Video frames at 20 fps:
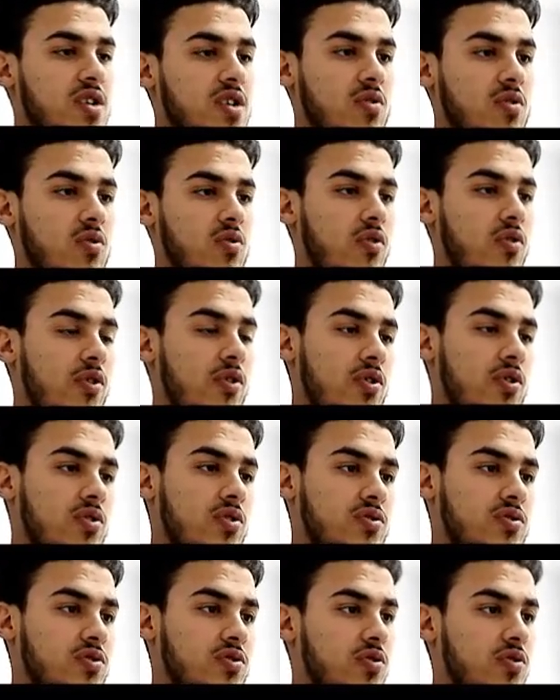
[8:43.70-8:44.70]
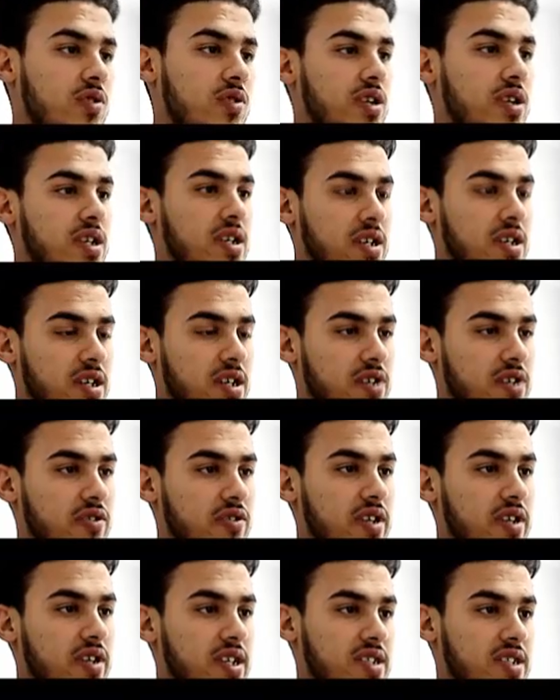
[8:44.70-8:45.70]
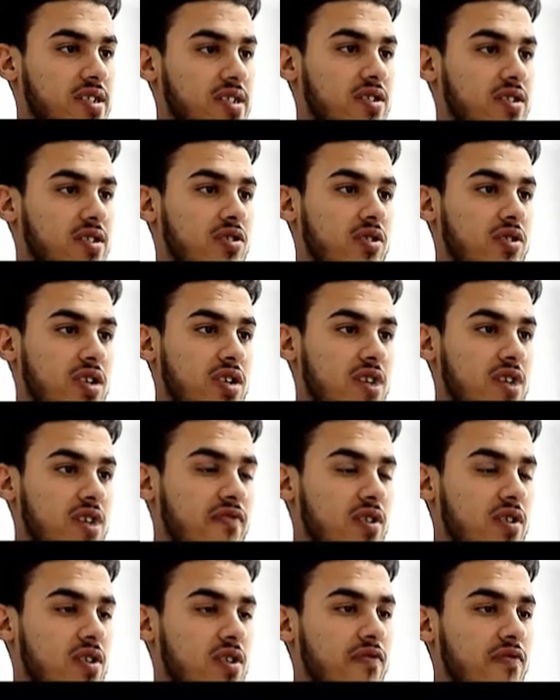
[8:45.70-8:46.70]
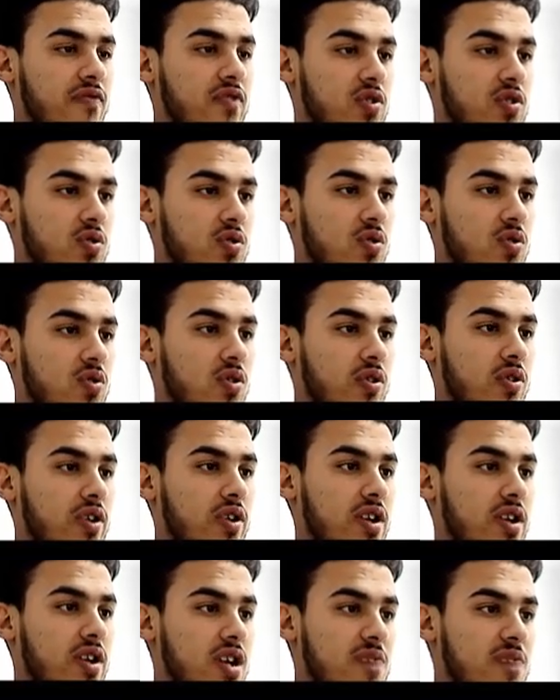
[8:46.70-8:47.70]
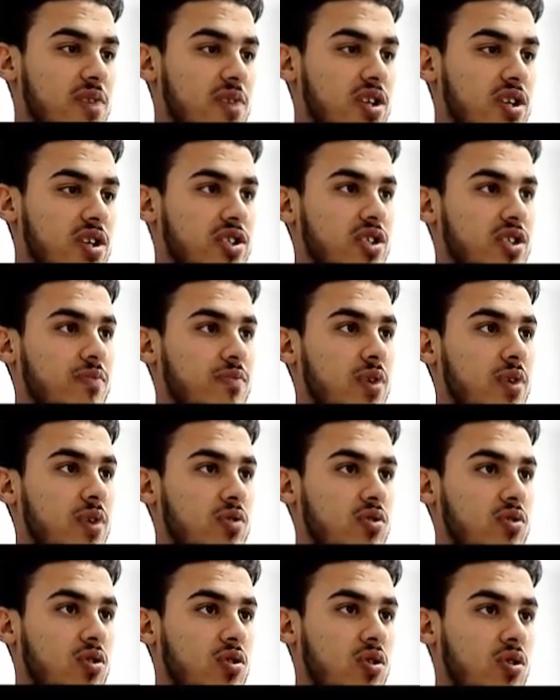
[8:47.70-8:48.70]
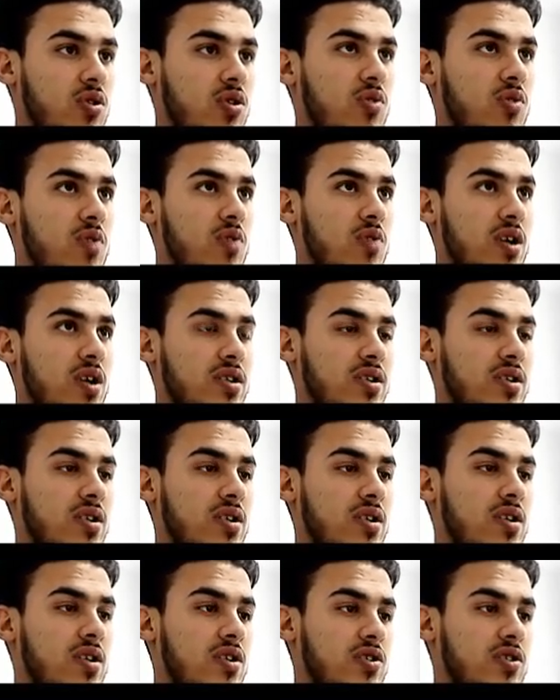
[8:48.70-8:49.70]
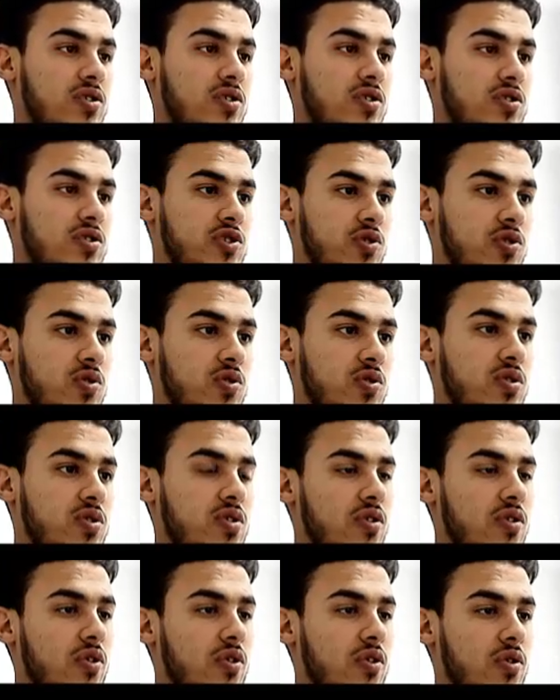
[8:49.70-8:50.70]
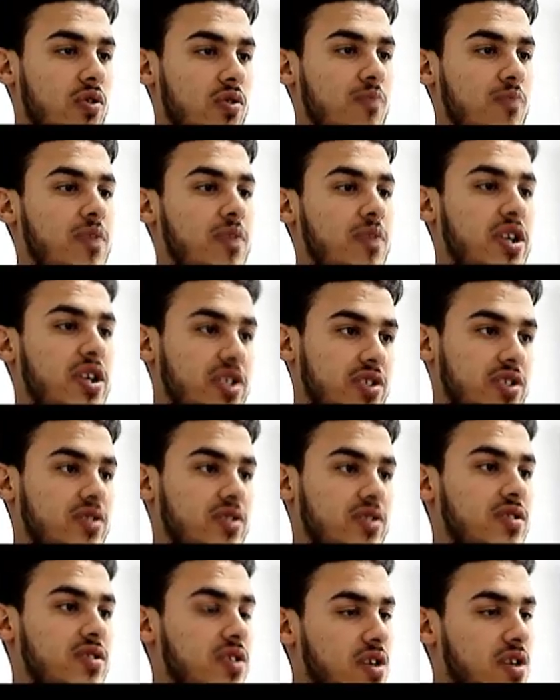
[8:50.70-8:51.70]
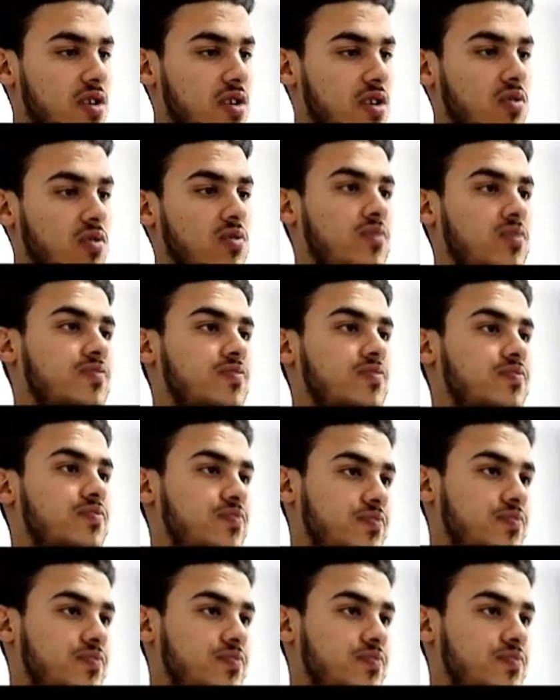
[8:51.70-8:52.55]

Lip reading: So, the nurse role here is to give a view or an image about all what should the patient know.